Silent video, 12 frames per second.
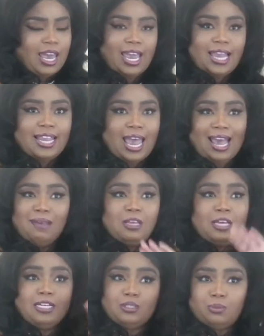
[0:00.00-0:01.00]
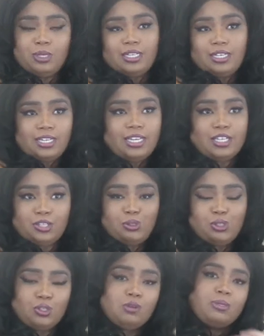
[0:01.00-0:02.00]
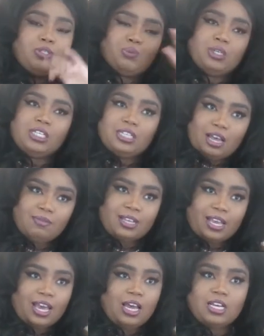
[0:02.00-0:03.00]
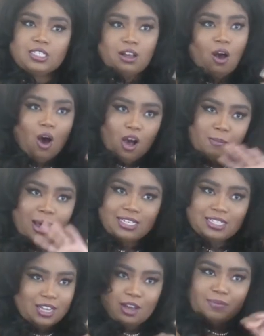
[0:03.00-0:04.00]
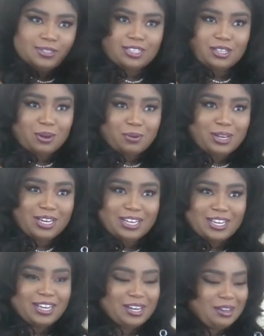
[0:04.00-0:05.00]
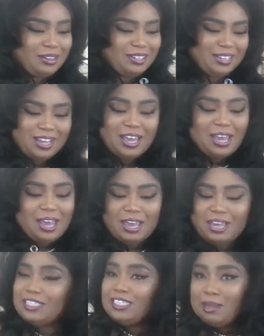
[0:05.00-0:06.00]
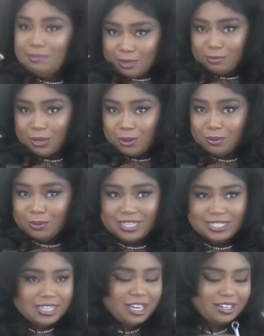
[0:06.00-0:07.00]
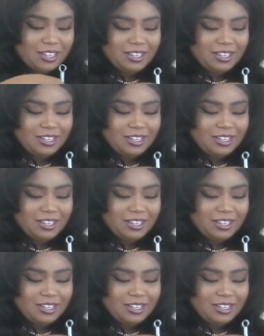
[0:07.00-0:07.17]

And that is really good. YouTube is really loving that because all my stuff is in the green, honey. Except them coins.